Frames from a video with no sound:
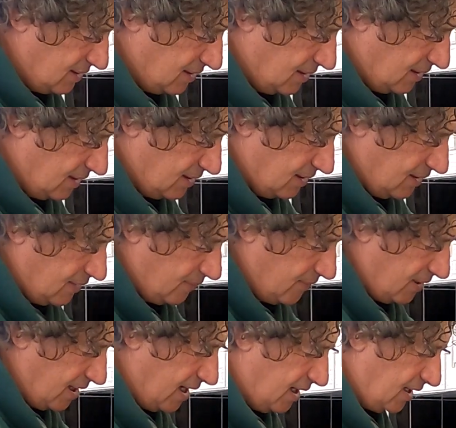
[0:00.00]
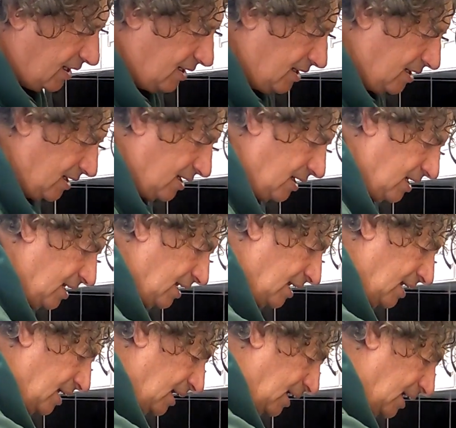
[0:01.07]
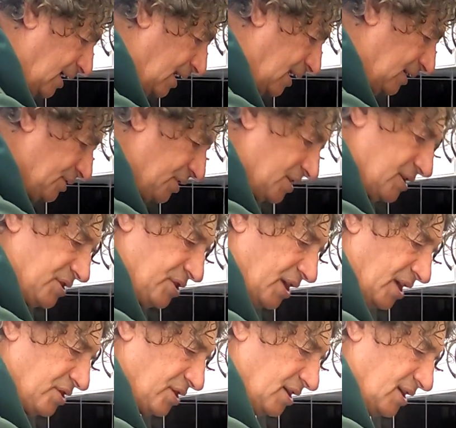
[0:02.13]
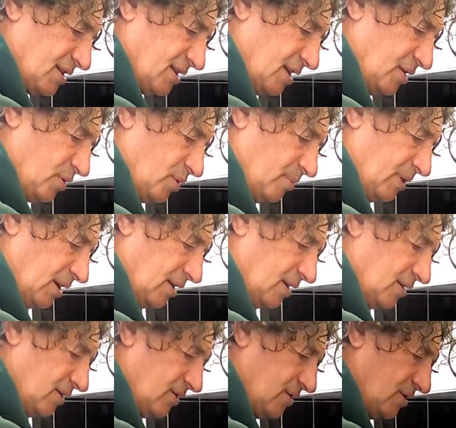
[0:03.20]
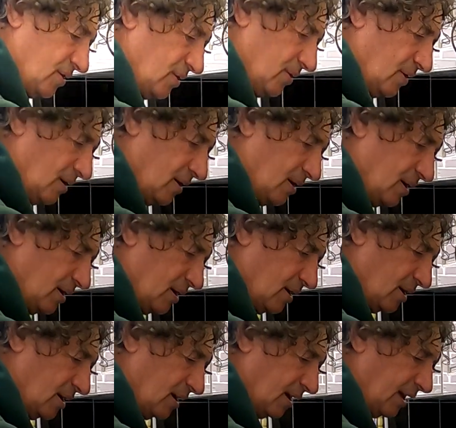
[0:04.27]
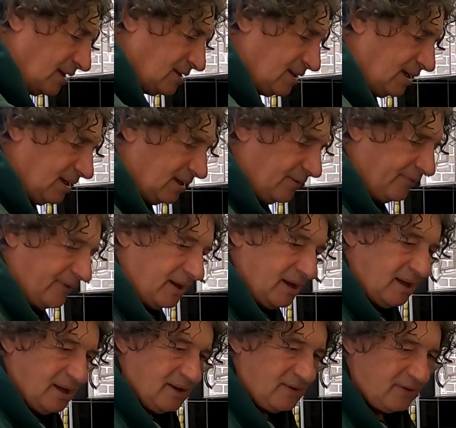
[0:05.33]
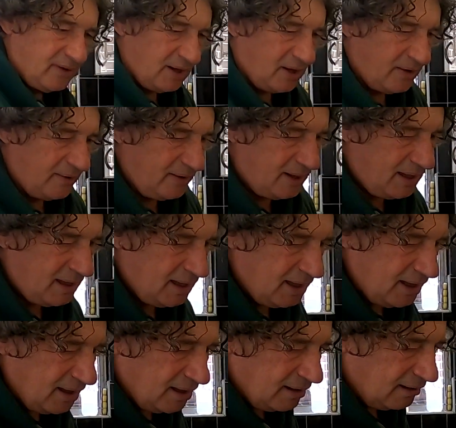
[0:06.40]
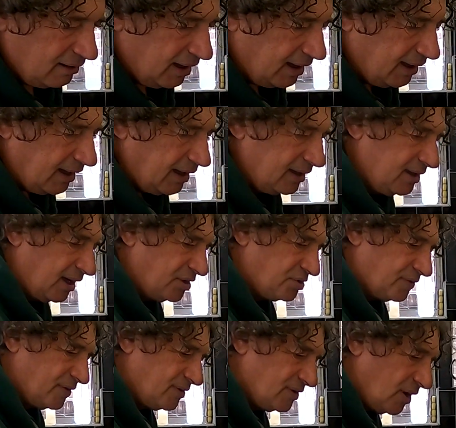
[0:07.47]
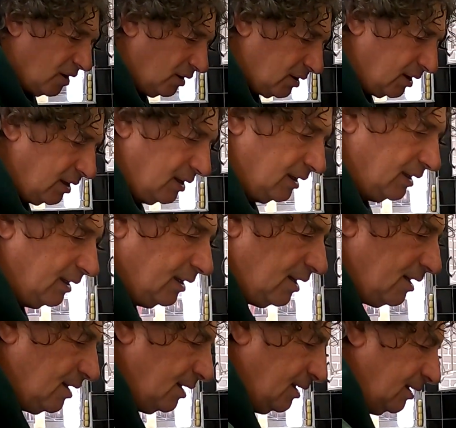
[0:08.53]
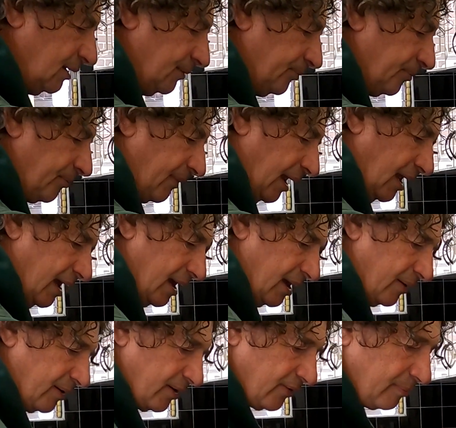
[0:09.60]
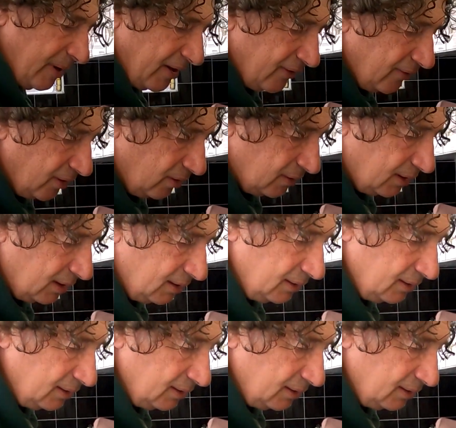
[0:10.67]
So let's go with that. And I'll just judge it as I normally do. That's it. So a touch of salt. Where's my salt?